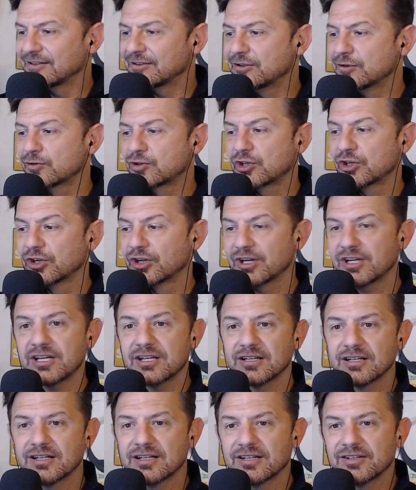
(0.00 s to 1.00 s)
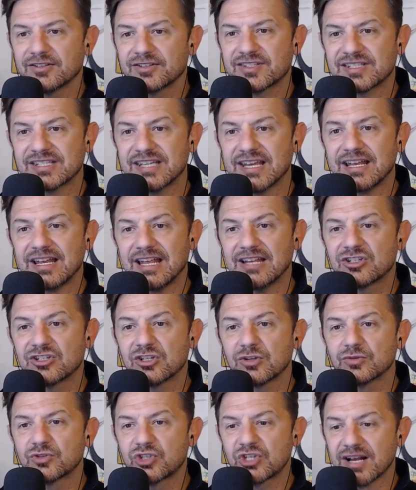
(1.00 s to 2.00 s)
you could sit and
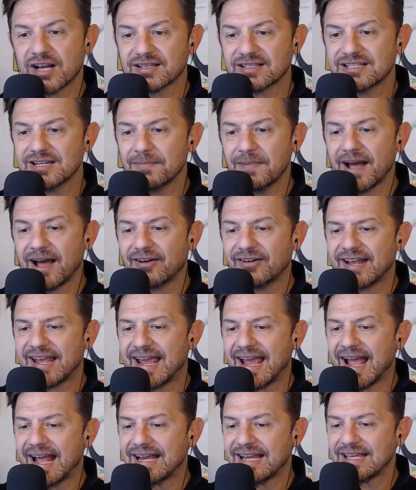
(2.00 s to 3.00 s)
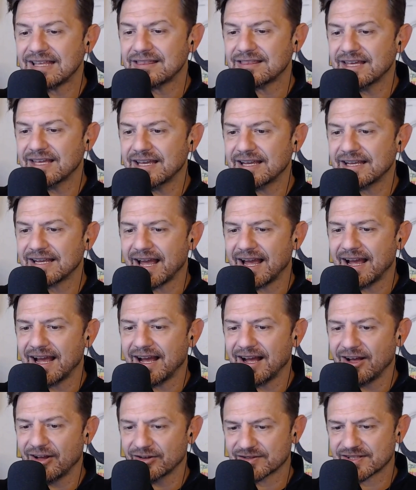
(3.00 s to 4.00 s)
do just about anything
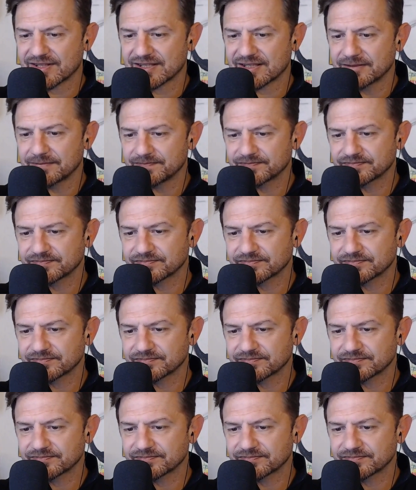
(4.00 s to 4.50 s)
else